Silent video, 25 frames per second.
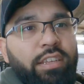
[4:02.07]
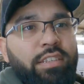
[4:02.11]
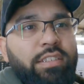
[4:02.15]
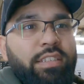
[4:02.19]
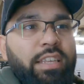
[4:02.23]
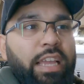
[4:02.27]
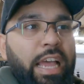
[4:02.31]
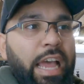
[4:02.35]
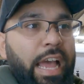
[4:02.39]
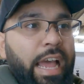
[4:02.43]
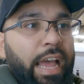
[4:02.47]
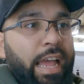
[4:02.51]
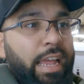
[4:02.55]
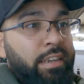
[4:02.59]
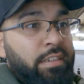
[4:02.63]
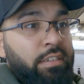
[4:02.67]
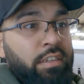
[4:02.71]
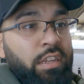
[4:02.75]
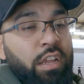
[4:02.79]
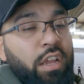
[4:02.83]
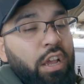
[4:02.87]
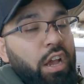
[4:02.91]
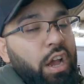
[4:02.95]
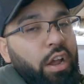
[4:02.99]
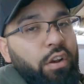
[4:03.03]
is,
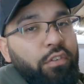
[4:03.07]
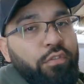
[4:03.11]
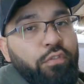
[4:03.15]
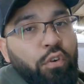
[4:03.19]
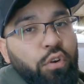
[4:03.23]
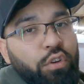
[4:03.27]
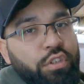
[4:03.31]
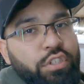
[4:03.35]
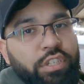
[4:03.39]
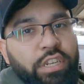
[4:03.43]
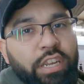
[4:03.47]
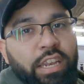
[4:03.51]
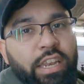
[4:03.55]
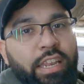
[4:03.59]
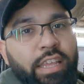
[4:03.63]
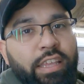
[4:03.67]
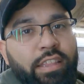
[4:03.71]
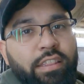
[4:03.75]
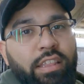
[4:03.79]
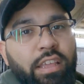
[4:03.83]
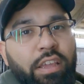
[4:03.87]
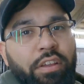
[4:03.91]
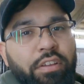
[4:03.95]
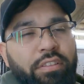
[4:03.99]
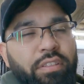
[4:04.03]
and
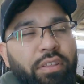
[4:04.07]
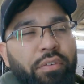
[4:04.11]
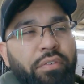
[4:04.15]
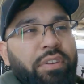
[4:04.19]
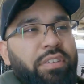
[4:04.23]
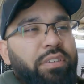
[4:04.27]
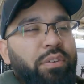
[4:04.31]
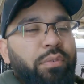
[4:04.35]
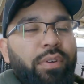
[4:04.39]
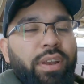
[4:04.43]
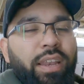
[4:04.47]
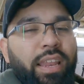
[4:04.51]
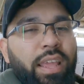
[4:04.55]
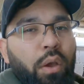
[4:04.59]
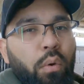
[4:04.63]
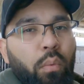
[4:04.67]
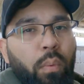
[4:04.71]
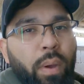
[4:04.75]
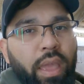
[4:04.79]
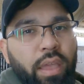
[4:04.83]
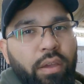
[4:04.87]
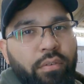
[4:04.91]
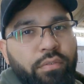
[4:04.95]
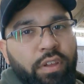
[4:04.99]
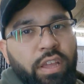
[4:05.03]
unfortunately there isn't really a
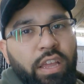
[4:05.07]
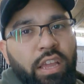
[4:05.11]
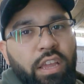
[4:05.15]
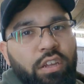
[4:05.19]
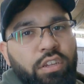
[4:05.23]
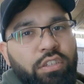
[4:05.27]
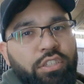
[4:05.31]
way of